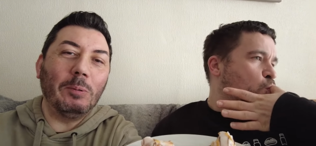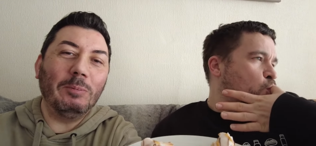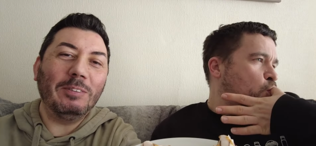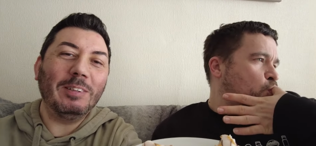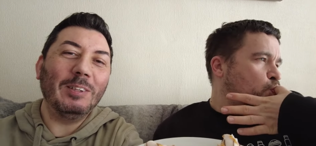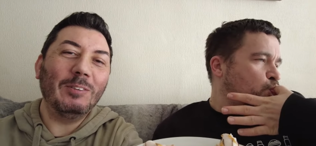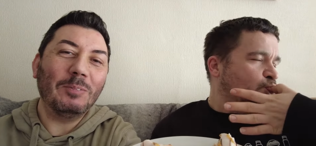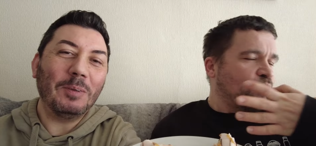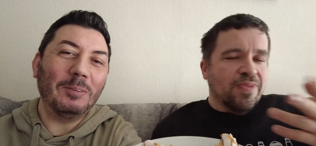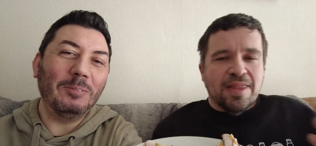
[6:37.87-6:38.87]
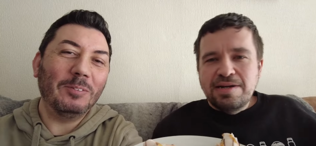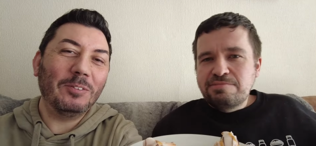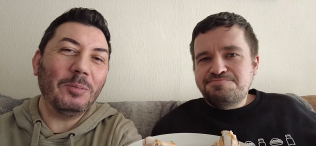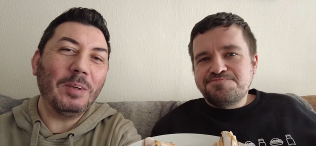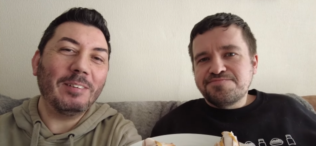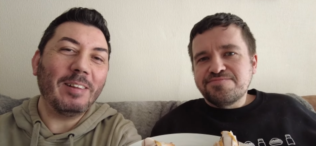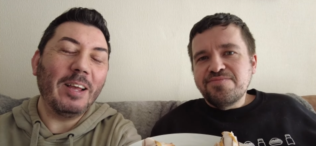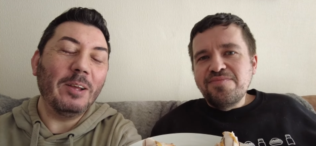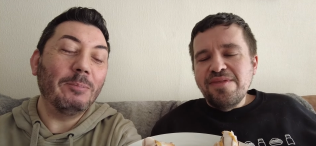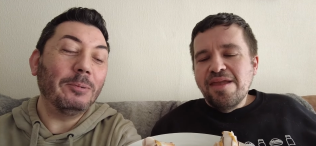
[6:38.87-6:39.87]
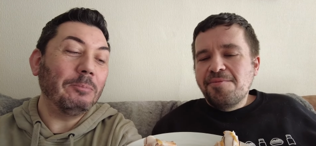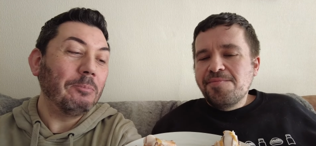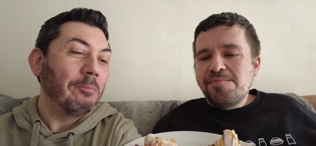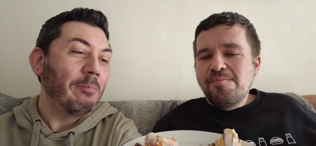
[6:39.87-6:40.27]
Speaker 1: probably see this about two weeks later. But,